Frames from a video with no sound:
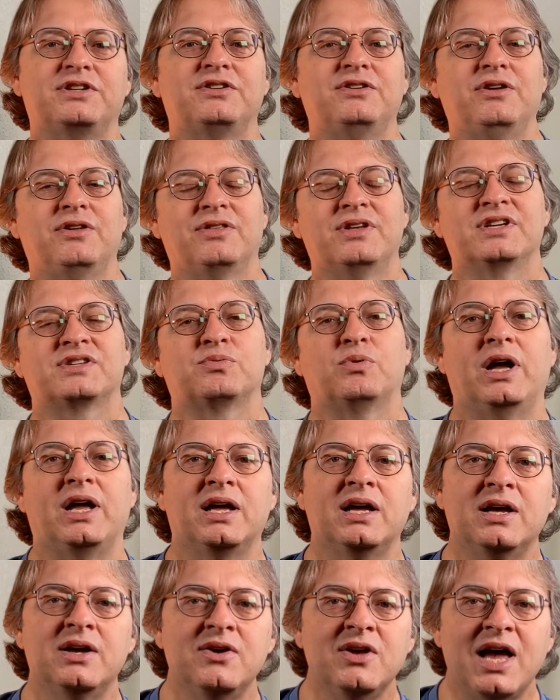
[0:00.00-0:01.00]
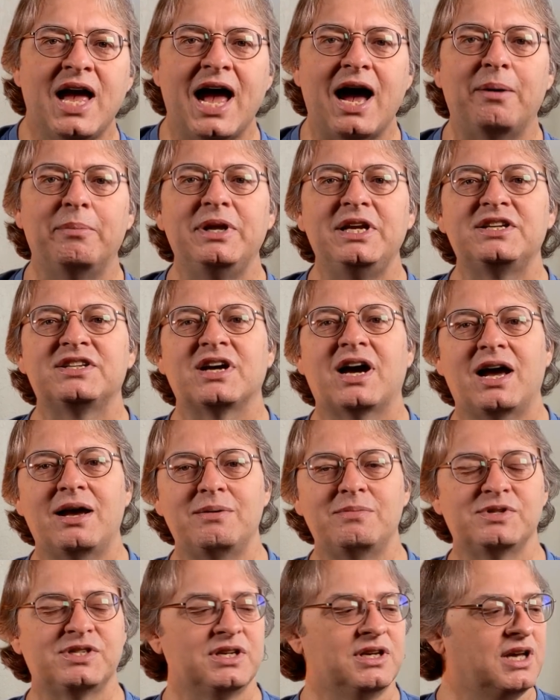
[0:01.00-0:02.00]
you this way. How many
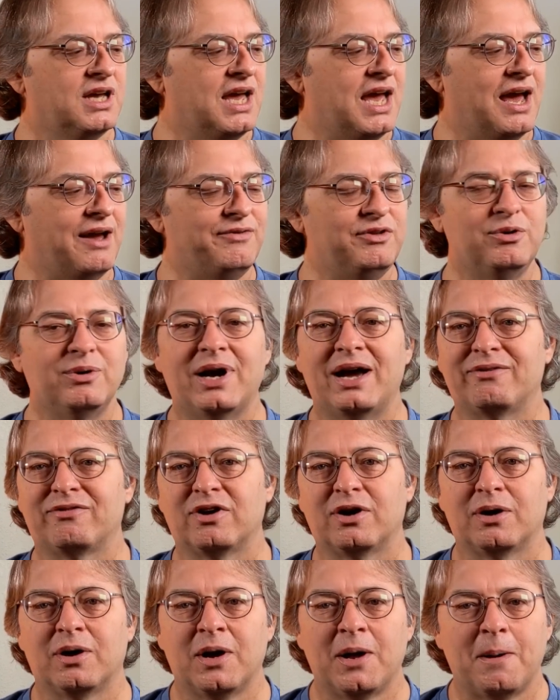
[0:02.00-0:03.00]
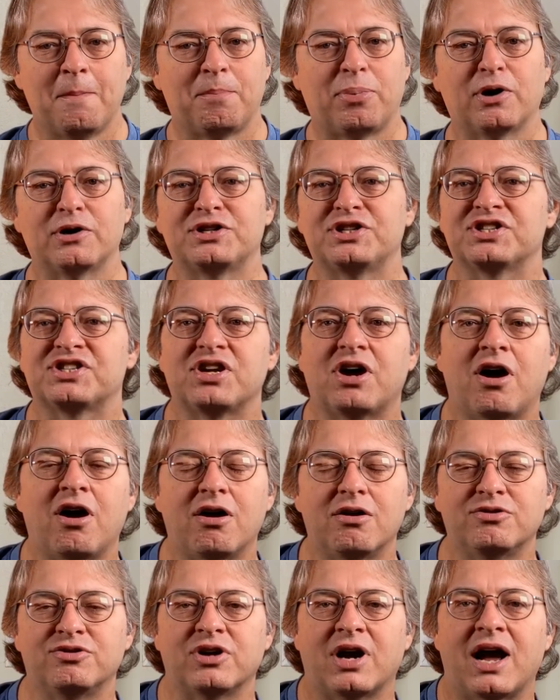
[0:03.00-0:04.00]
times have you ever purchased a
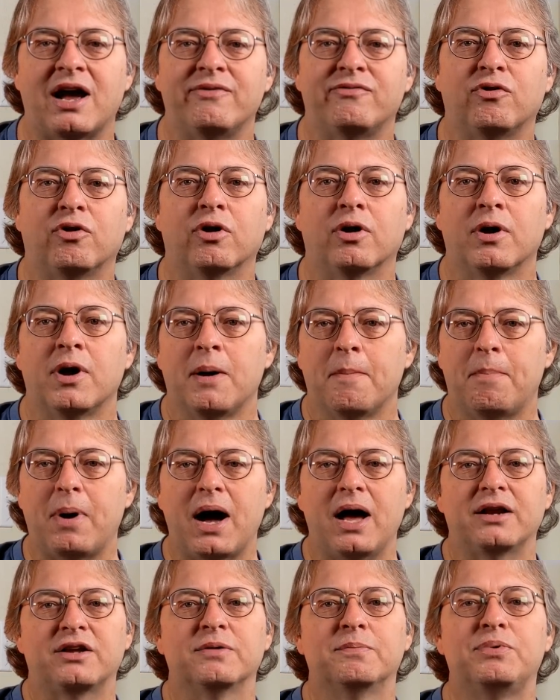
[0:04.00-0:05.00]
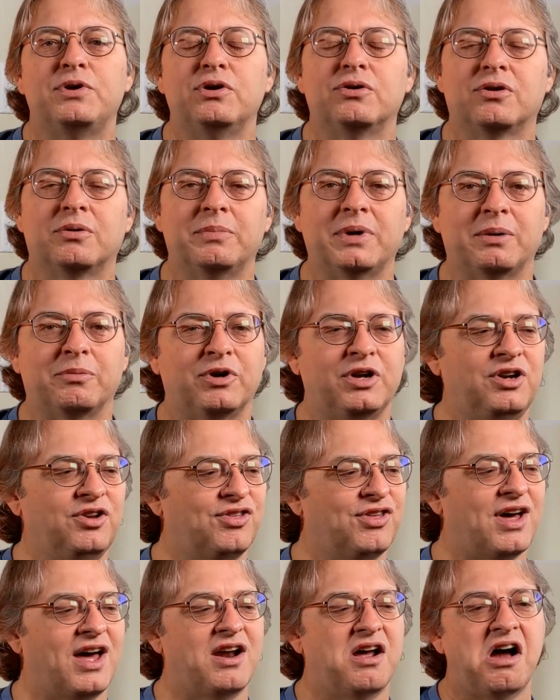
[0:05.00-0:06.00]
hard drive or bought computer memory and you
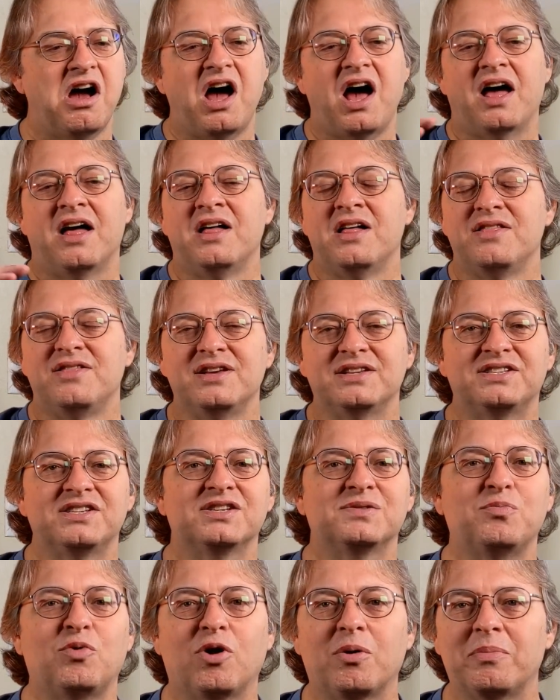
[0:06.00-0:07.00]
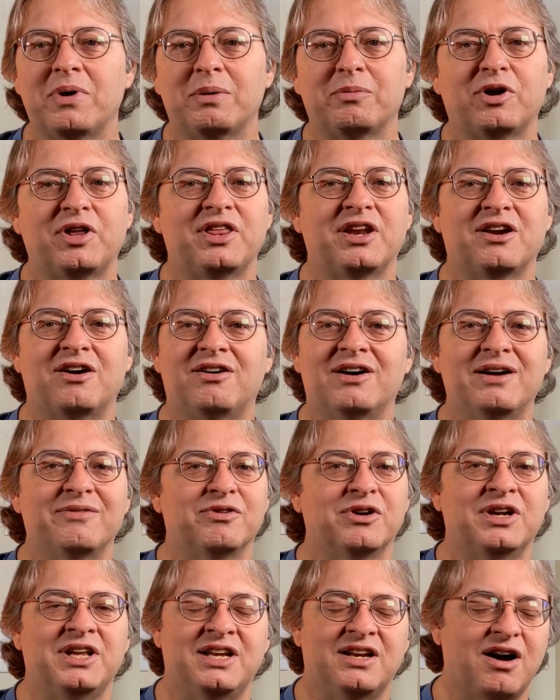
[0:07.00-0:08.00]
thought, this is more memory than I'll ever
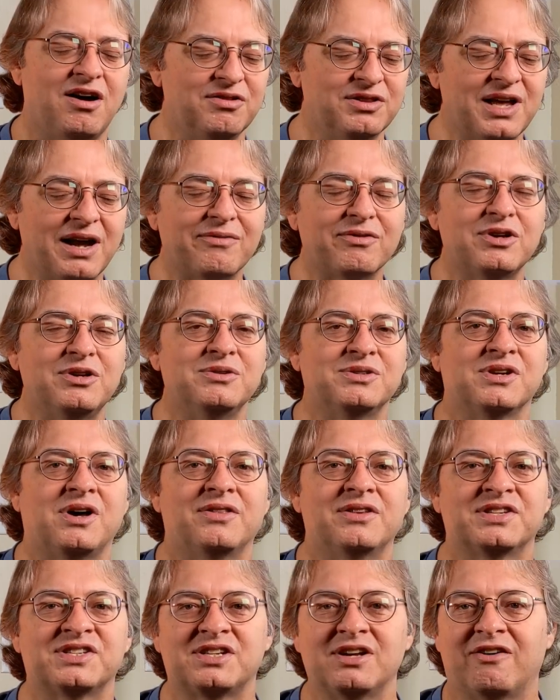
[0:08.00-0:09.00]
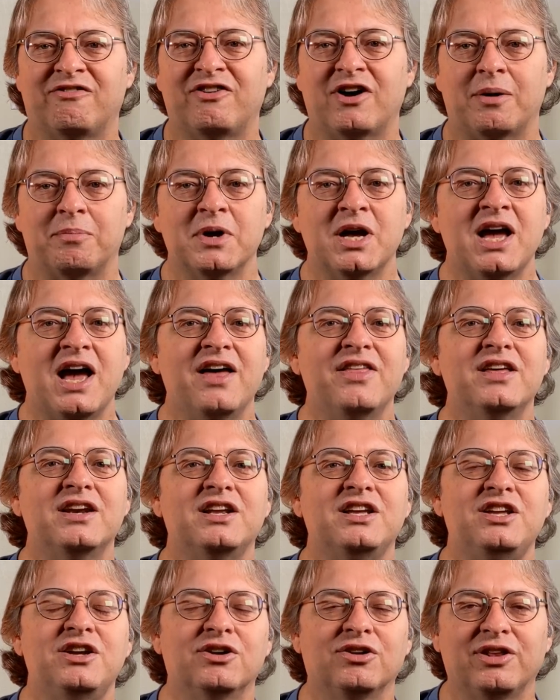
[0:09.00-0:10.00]
need. I'll never use all this stuff up. And then a
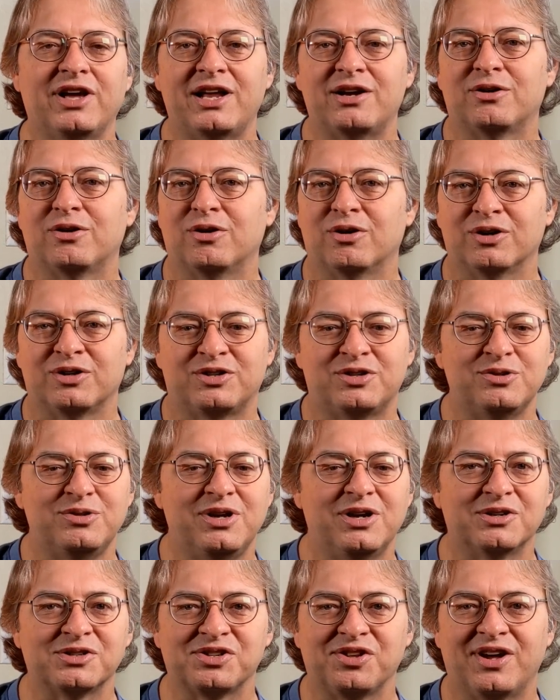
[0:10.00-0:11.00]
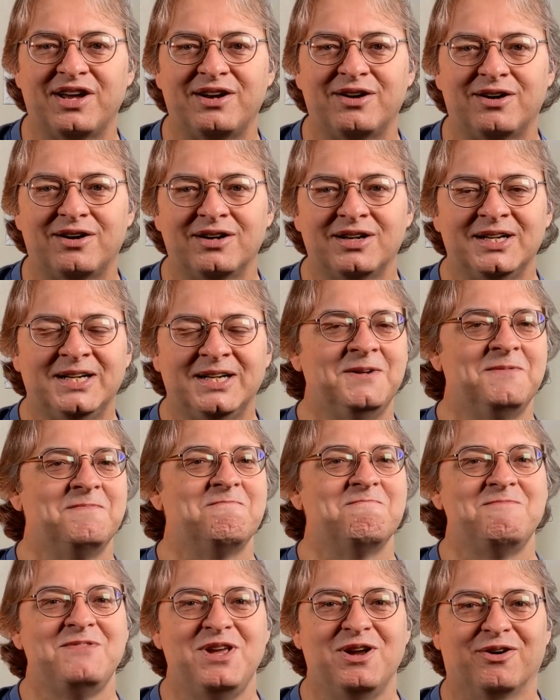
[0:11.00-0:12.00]
year later or 2 years later,
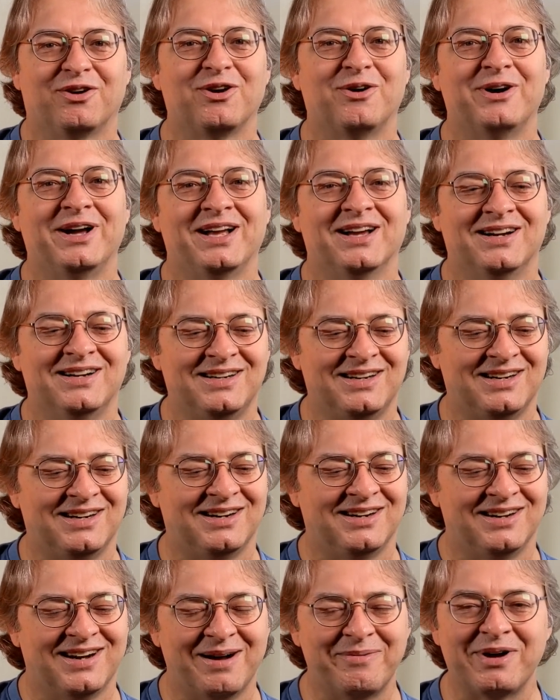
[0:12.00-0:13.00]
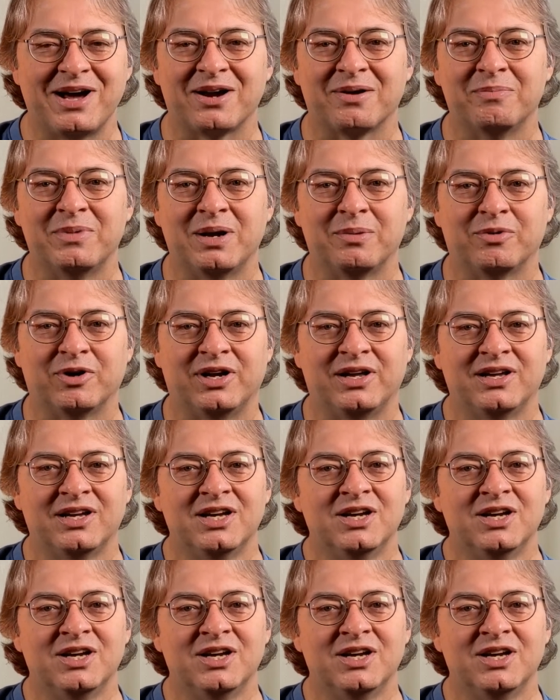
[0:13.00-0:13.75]
you're going, I'm out of memory.